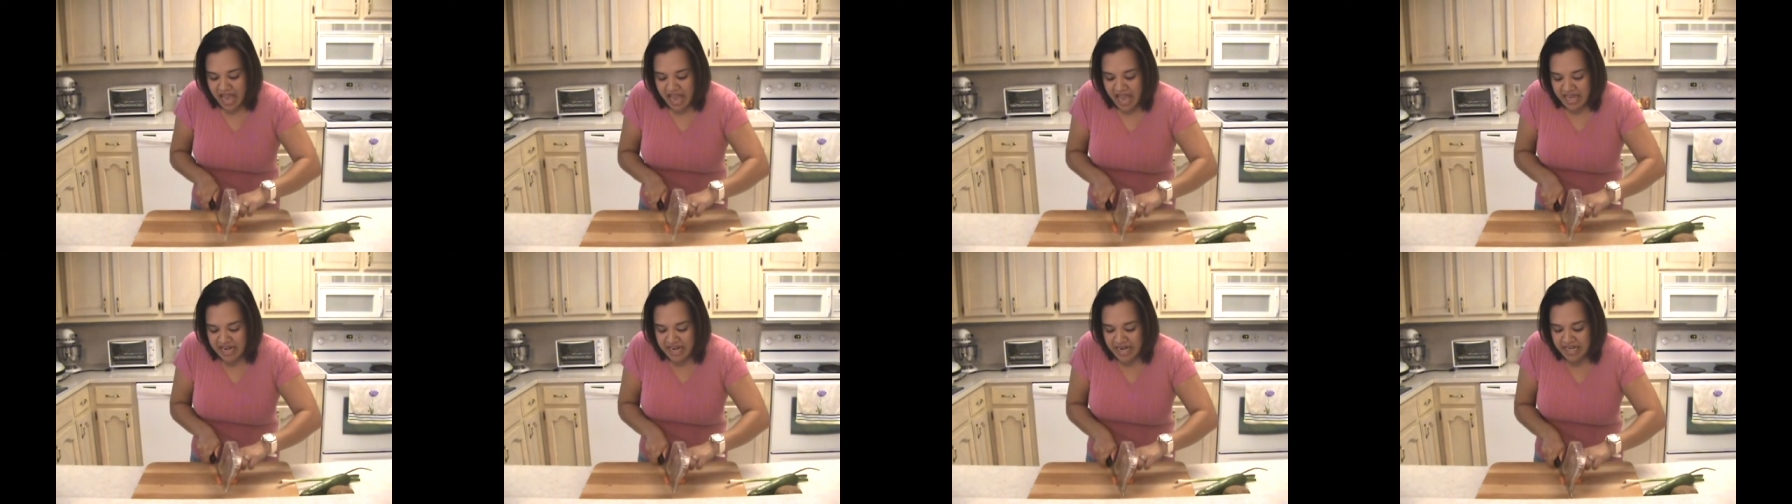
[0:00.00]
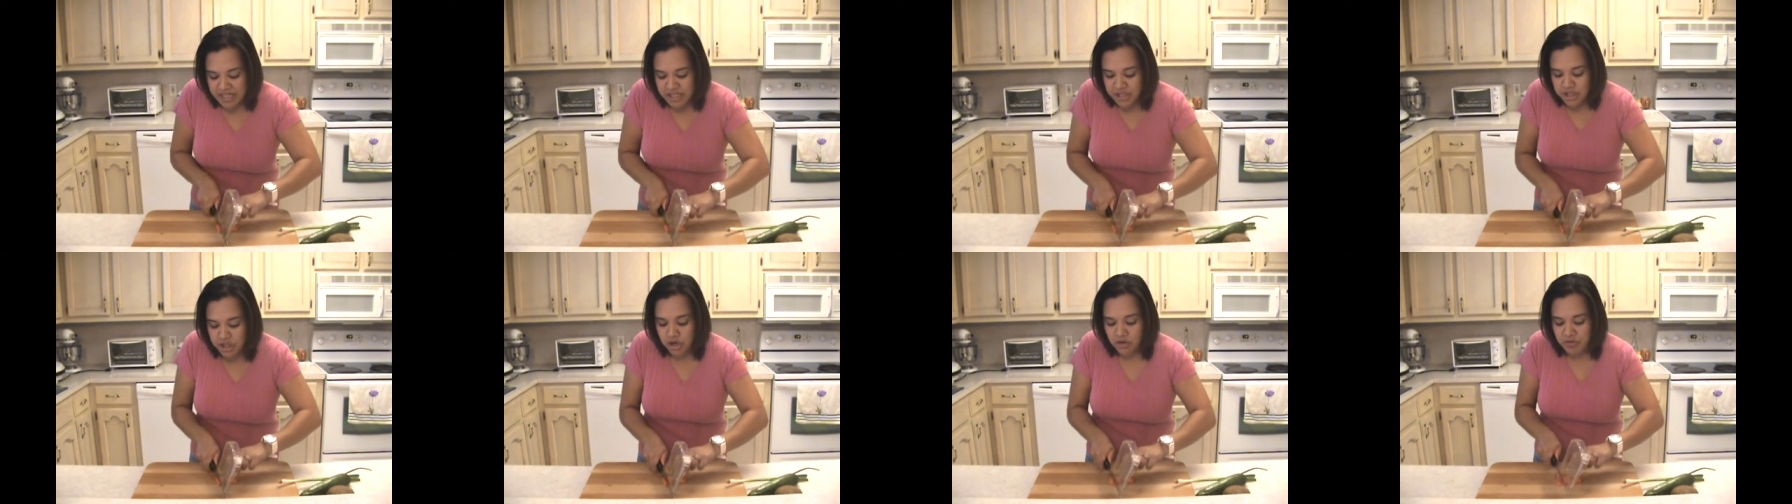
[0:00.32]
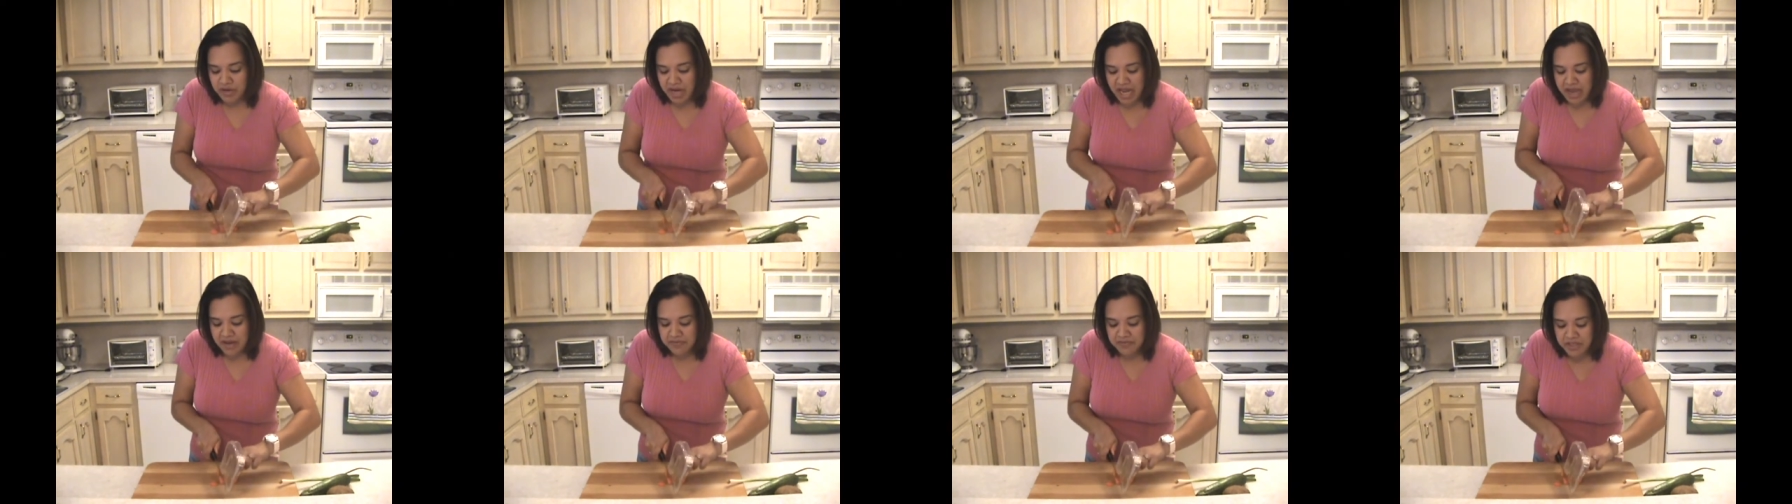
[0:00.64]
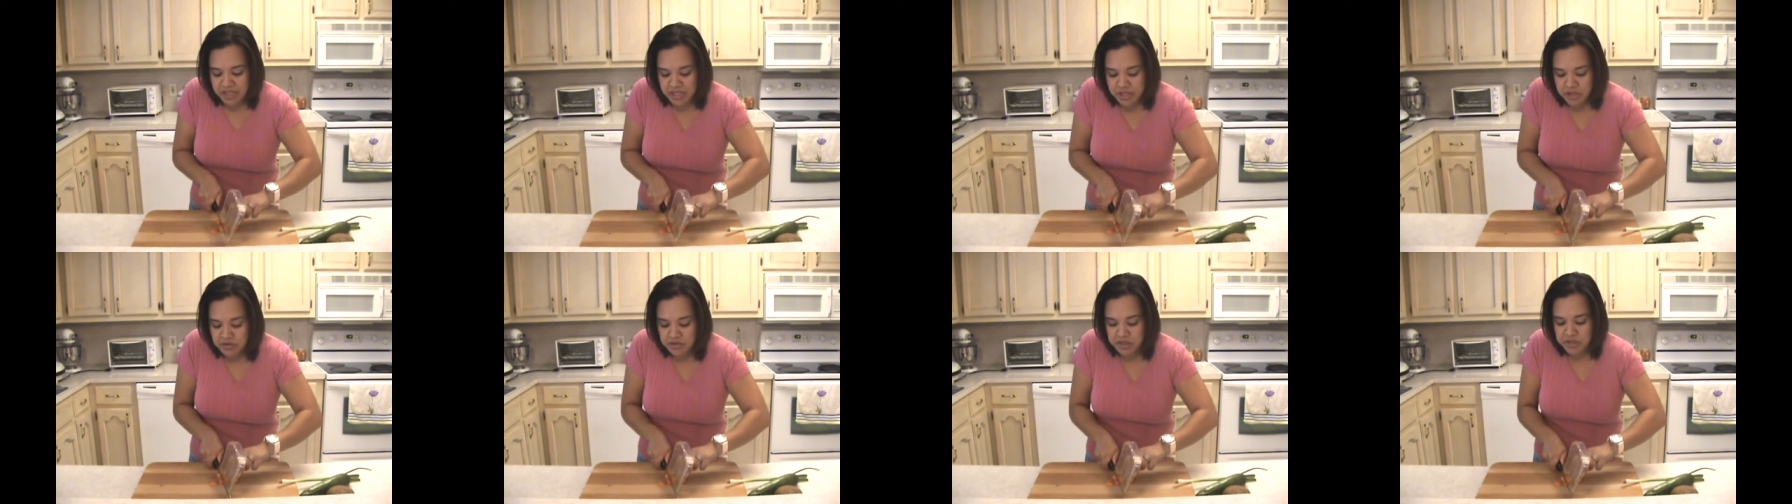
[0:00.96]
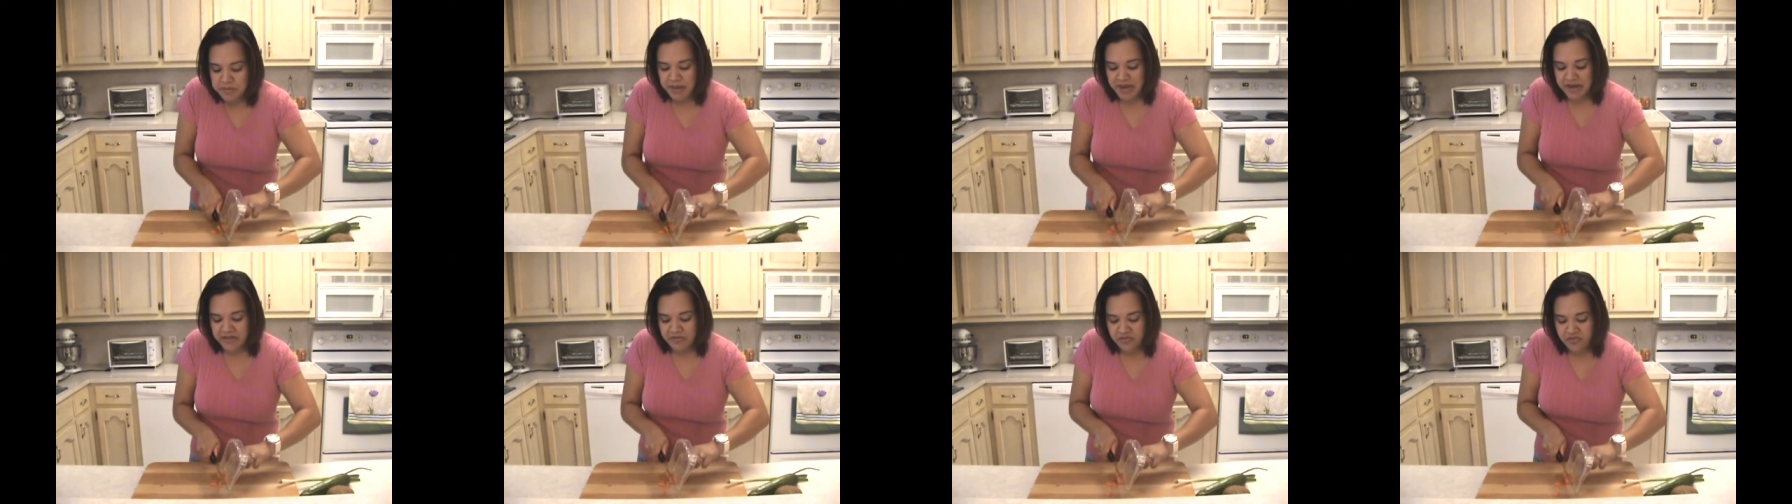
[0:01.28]
and I don't have to
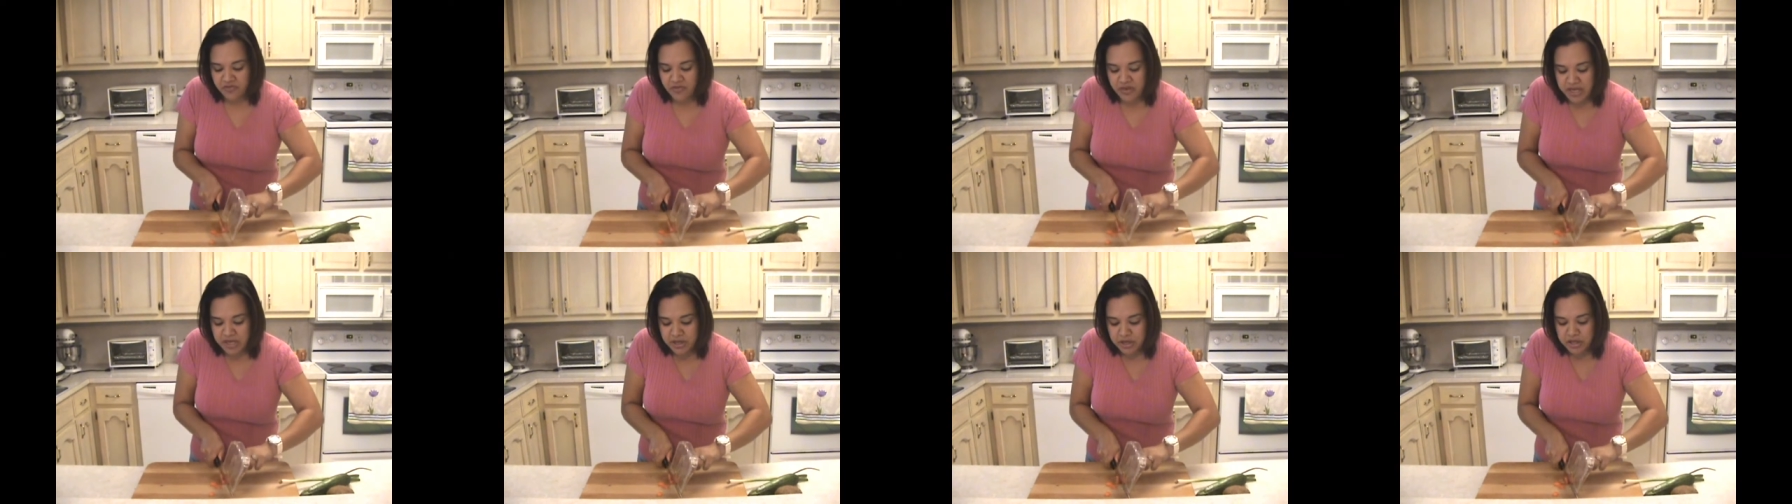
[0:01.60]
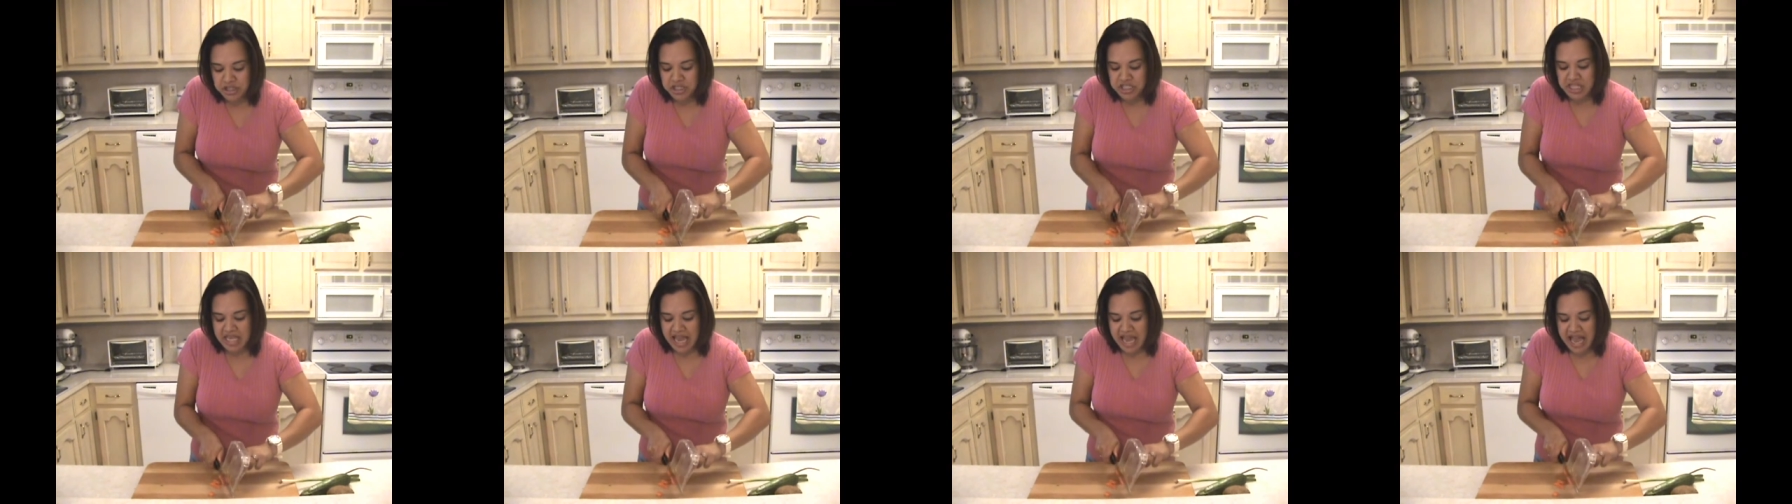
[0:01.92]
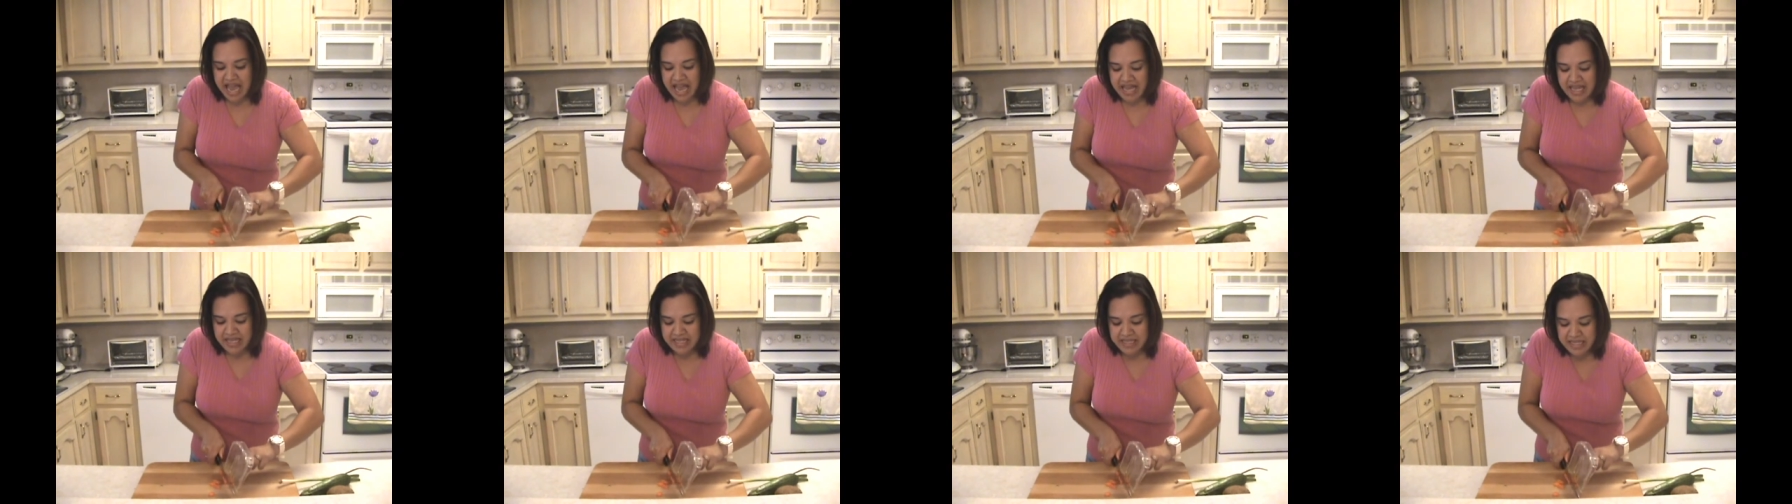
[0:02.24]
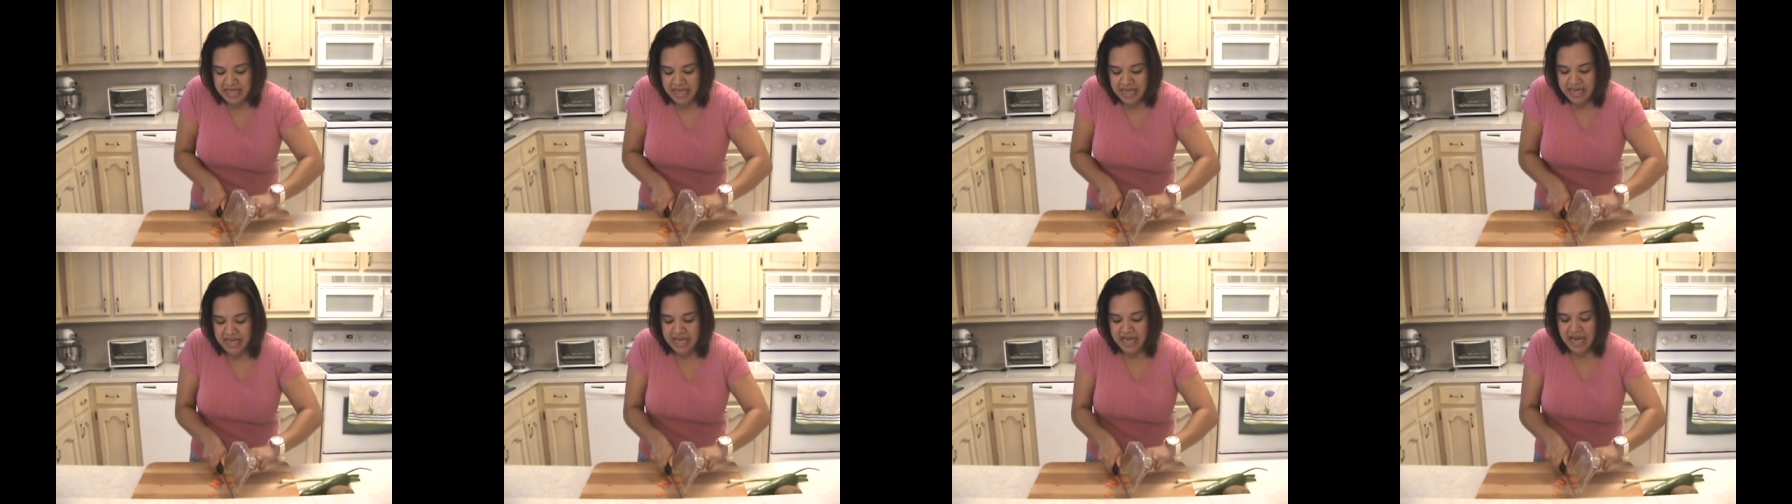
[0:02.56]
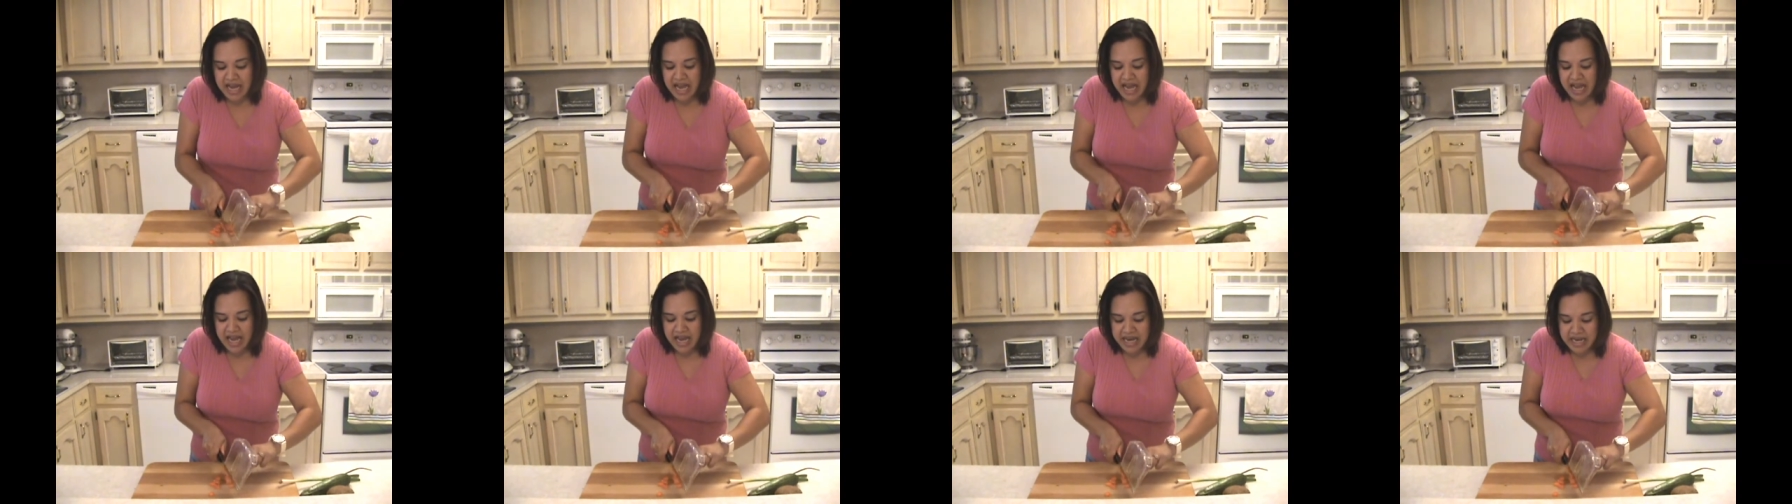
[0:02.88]
use my fingers as a
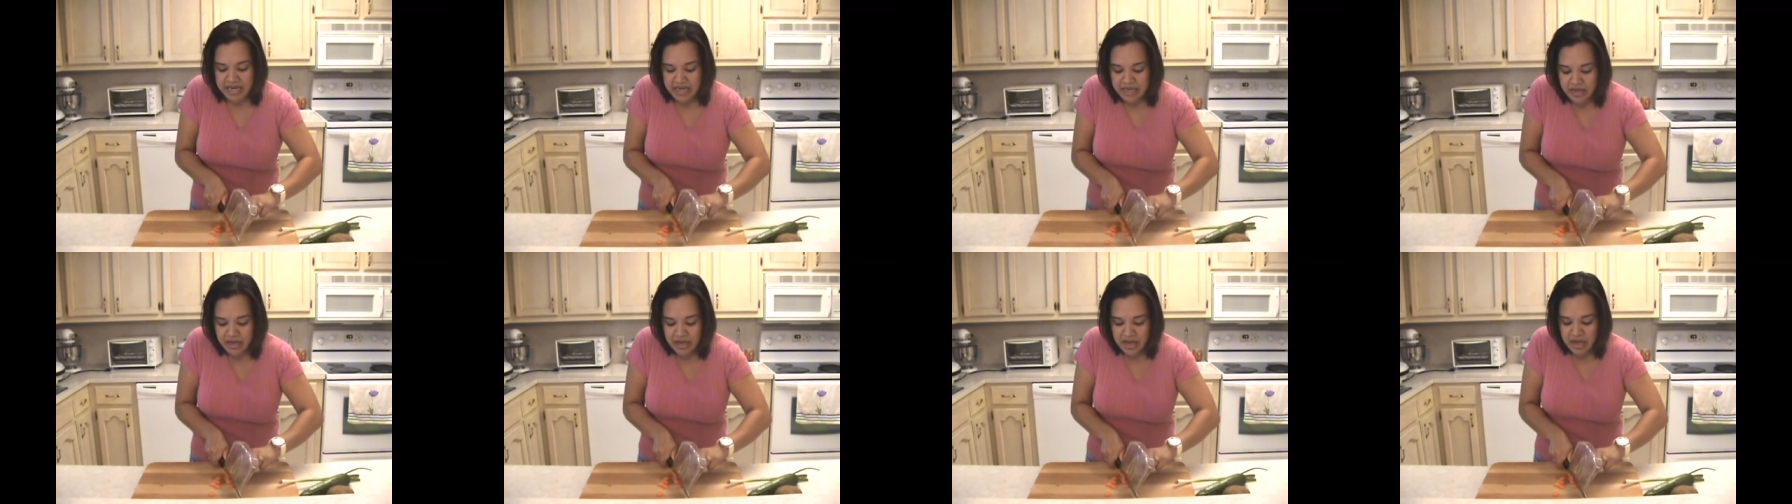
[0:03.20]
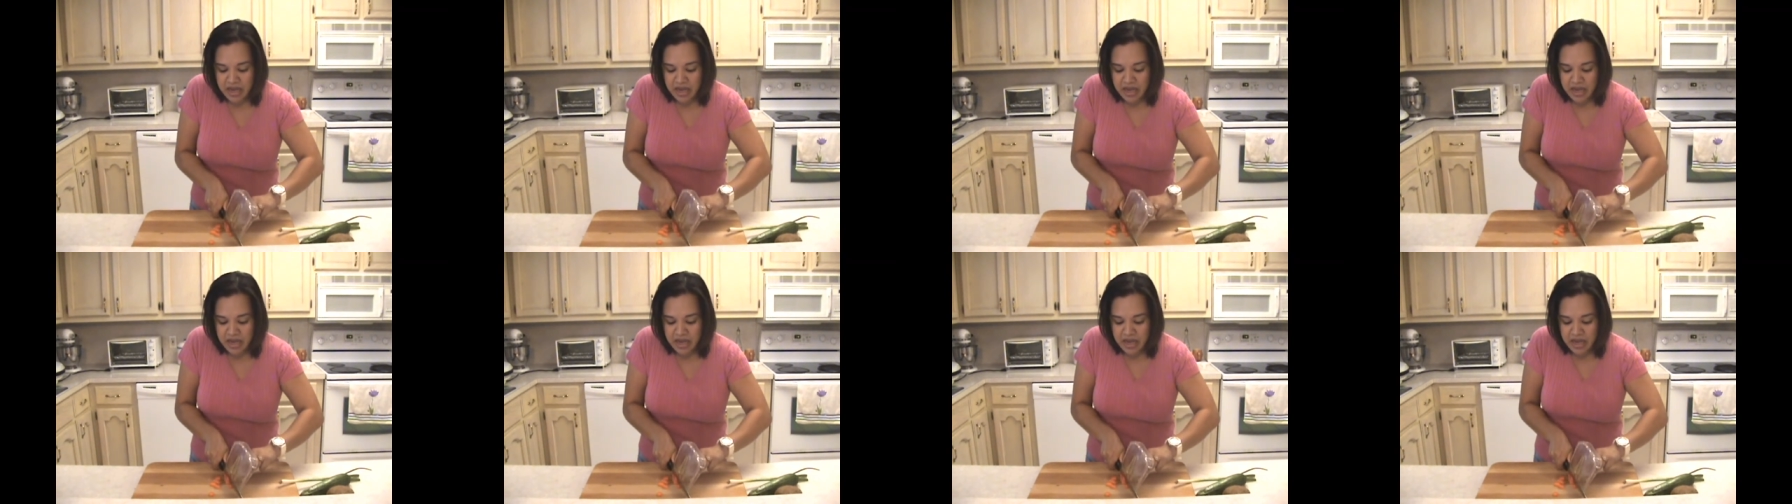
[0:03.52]
guide.